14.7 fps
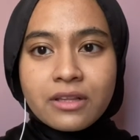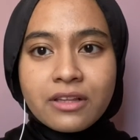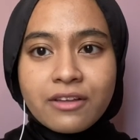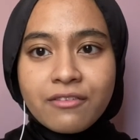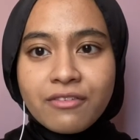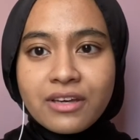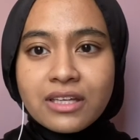
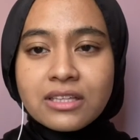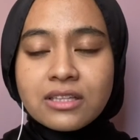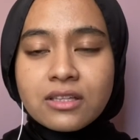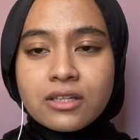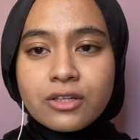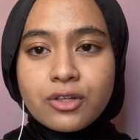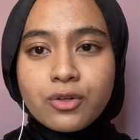leaving
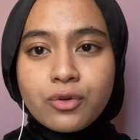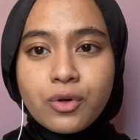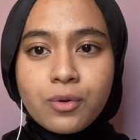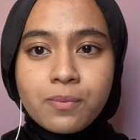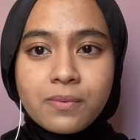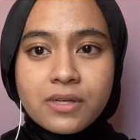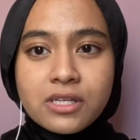the
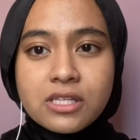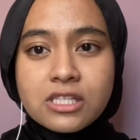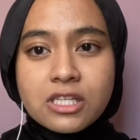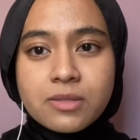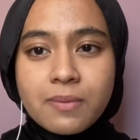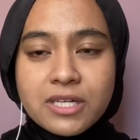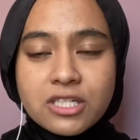Europeans,
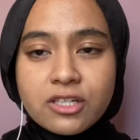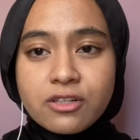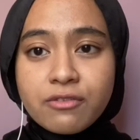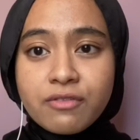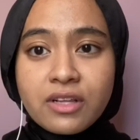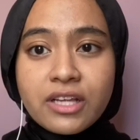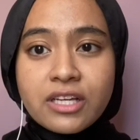especially the
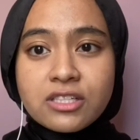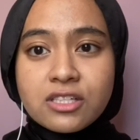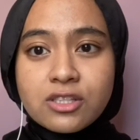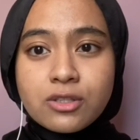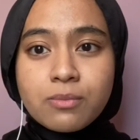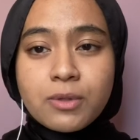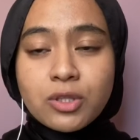villagers,
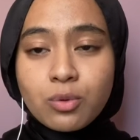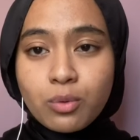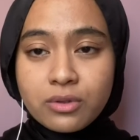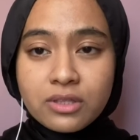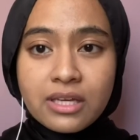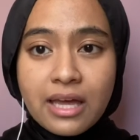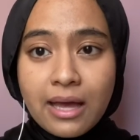to be
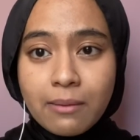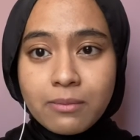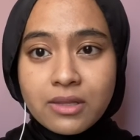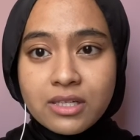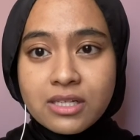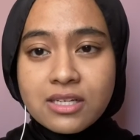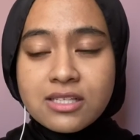totally
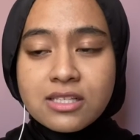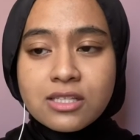helpless.